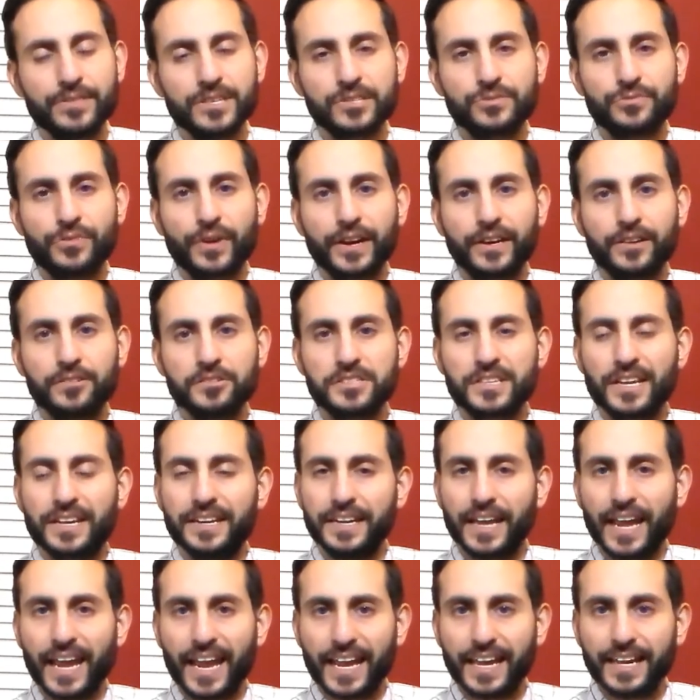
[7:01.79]
give this fragrance
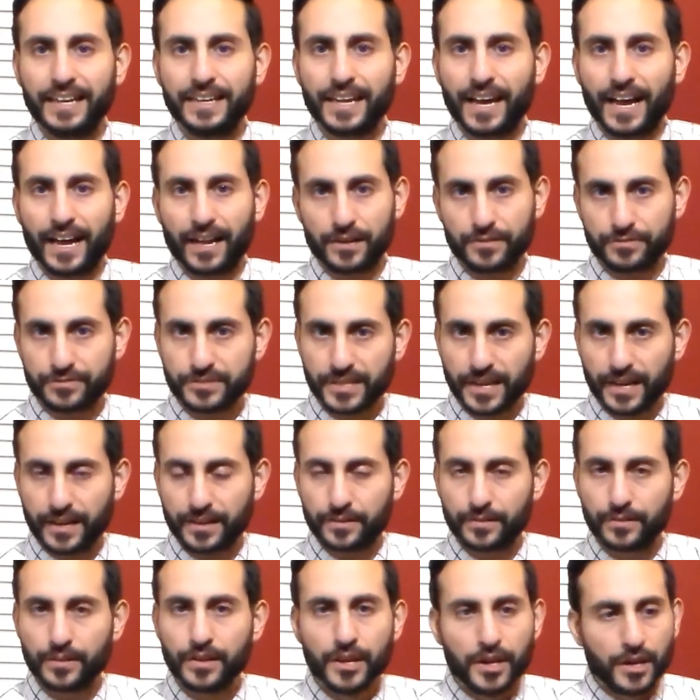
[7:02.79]
an 8 out of
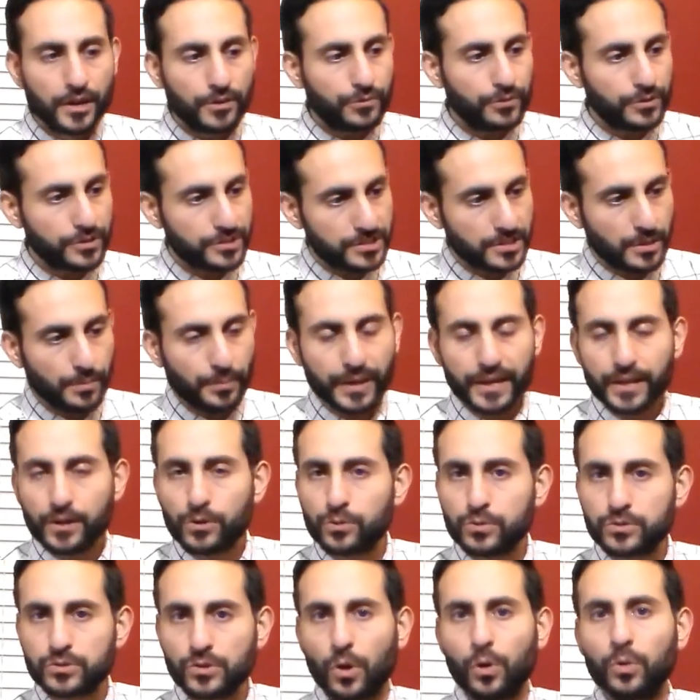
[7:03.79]
10. For somebody
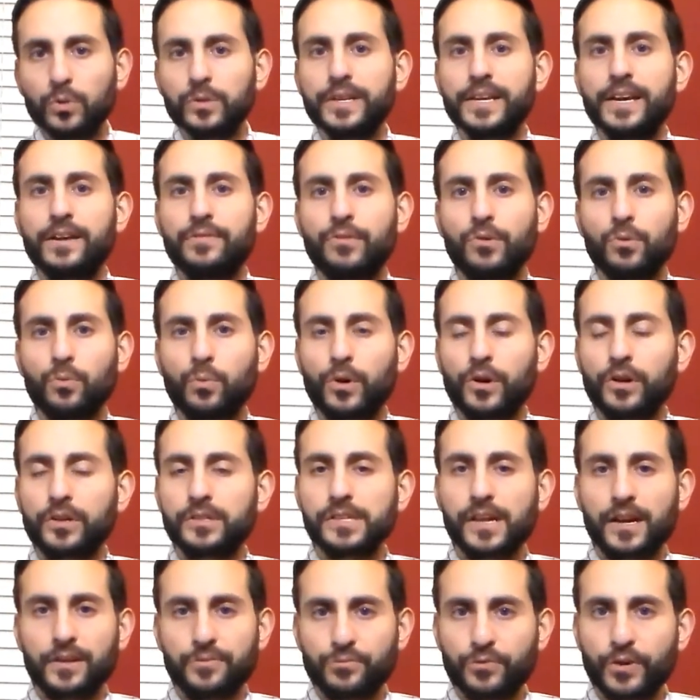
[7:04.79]
who's only ever
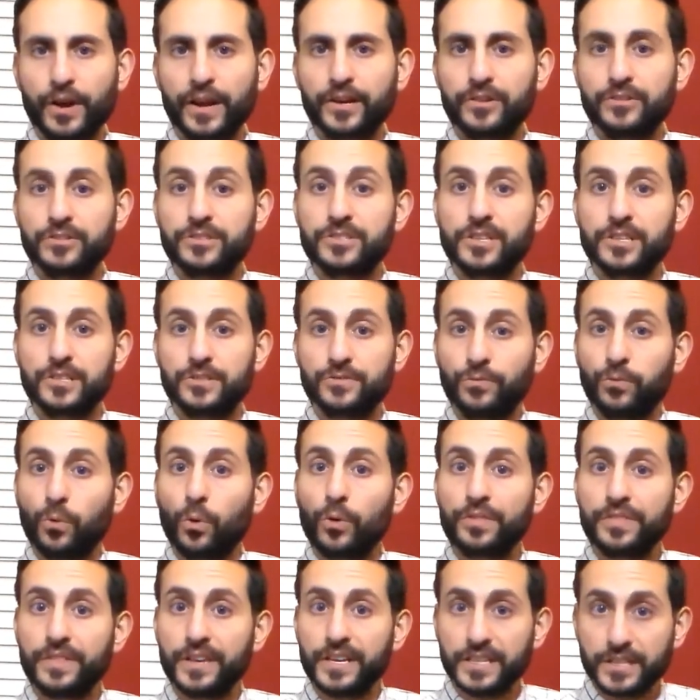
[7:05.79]
worked on fragrances
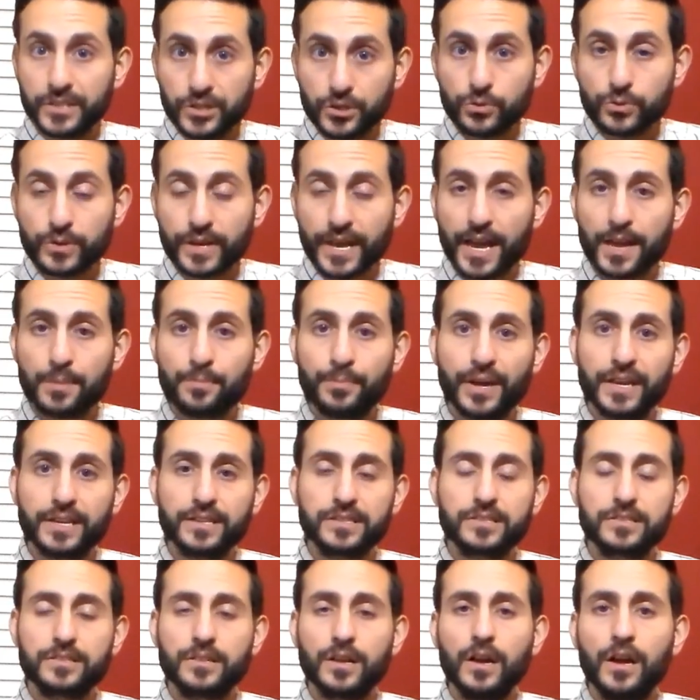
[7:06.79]
for the
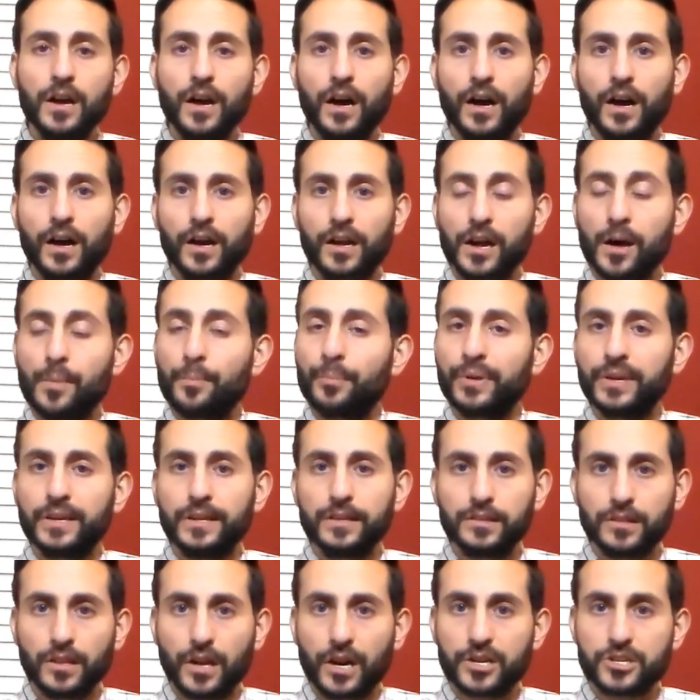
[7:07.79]
UK-based uh,
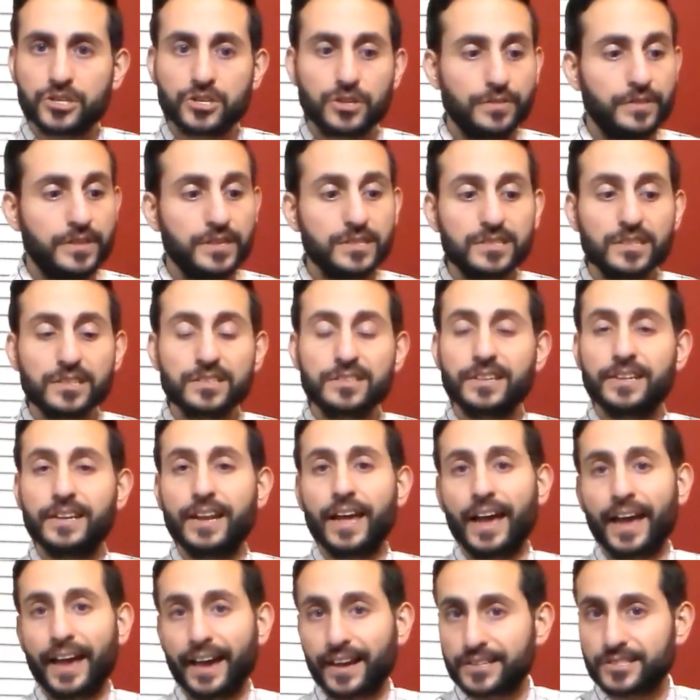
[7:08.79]
company Lush, this is
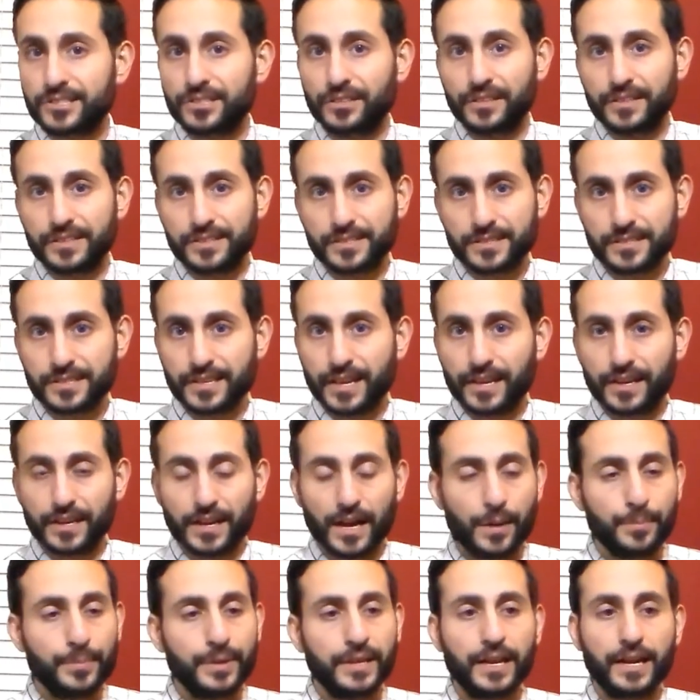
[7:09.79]
an excellent scent.
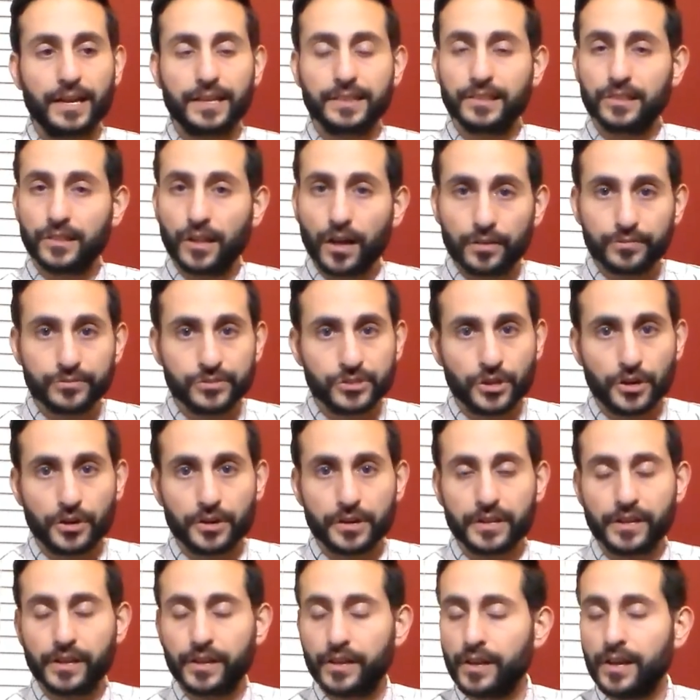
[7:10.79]
I mean, I love
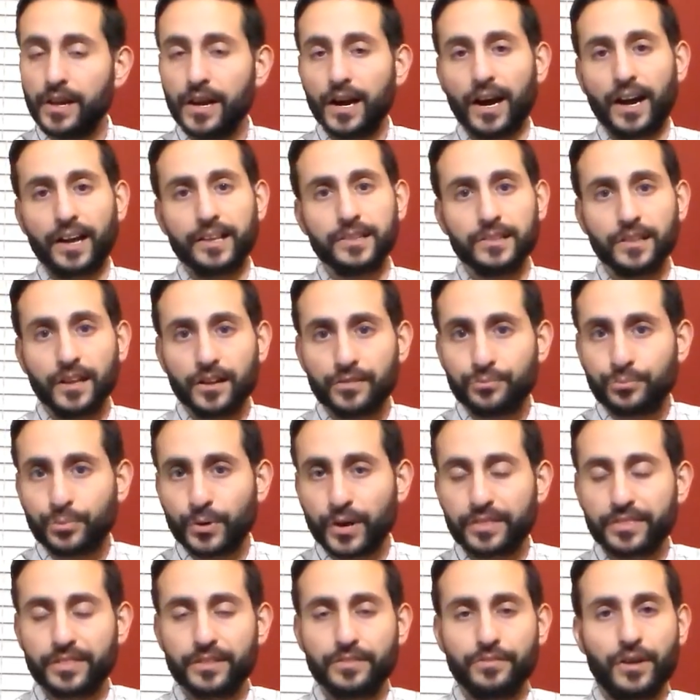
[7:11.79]
Dirty, I love
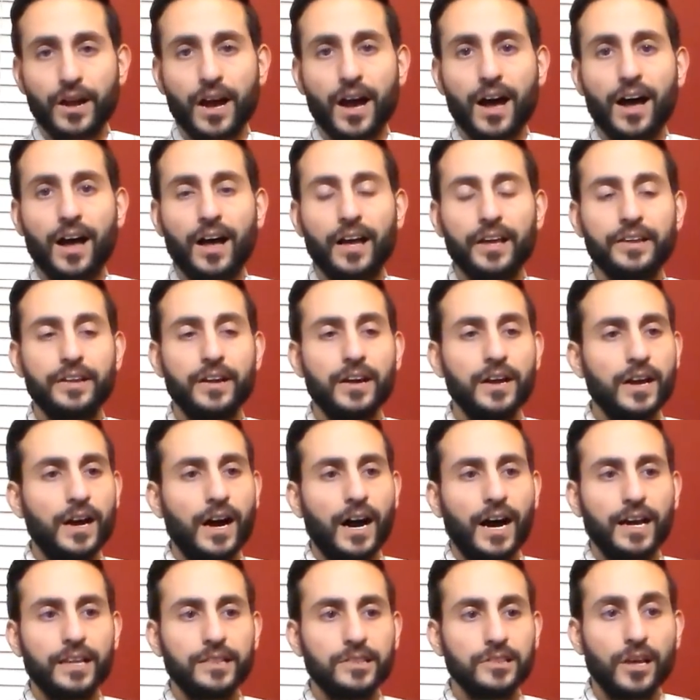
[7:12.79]
Breath of God,
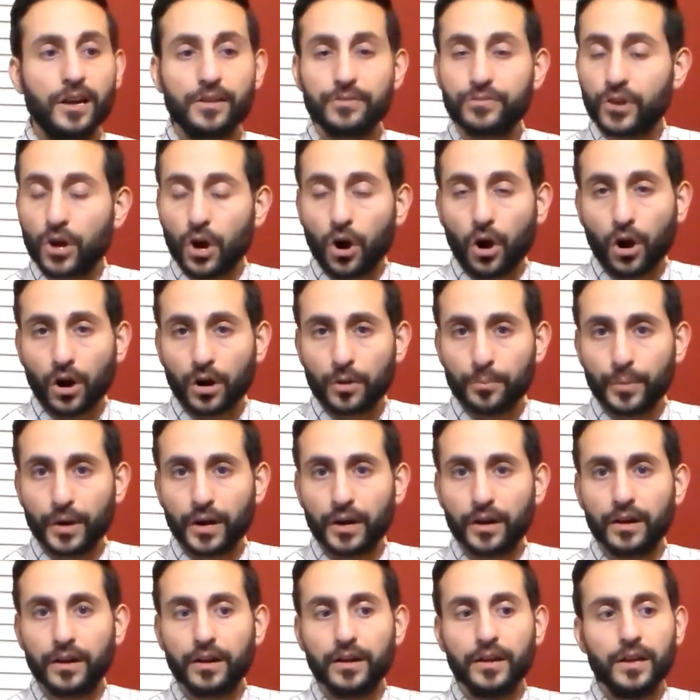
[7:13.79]
I love
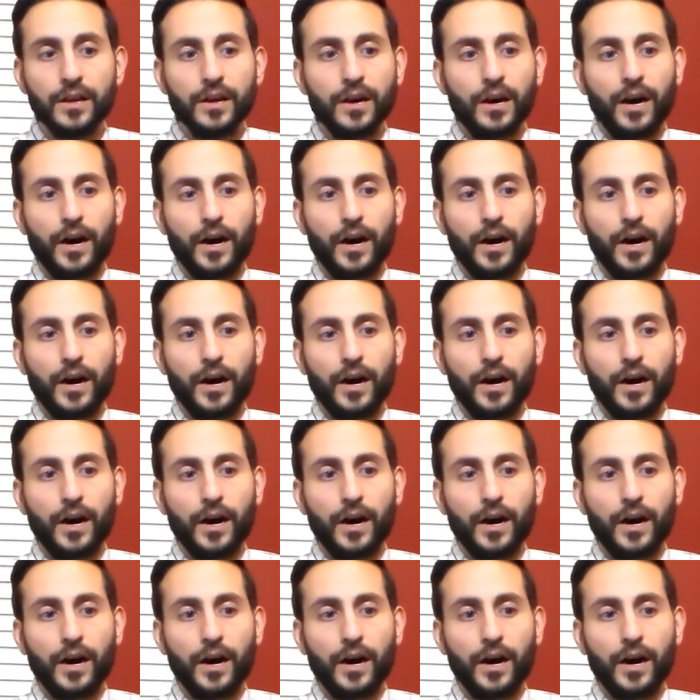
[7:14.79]
Karma,